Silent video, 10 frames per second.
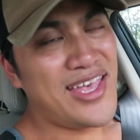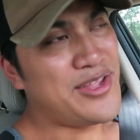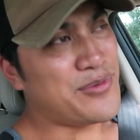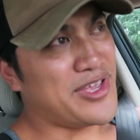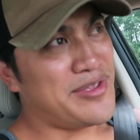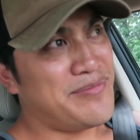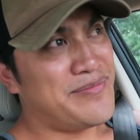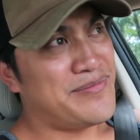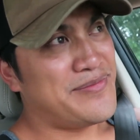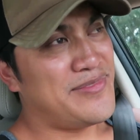anyway,
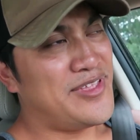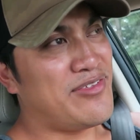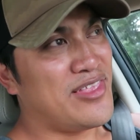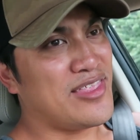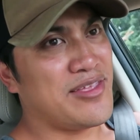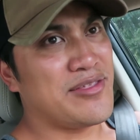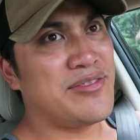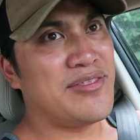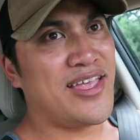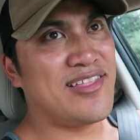nothing like that,
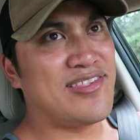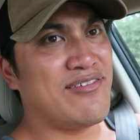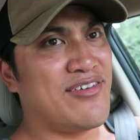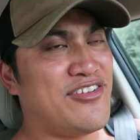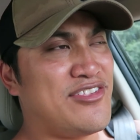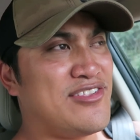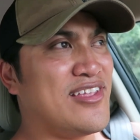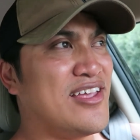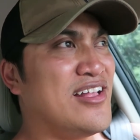that stuff, I just,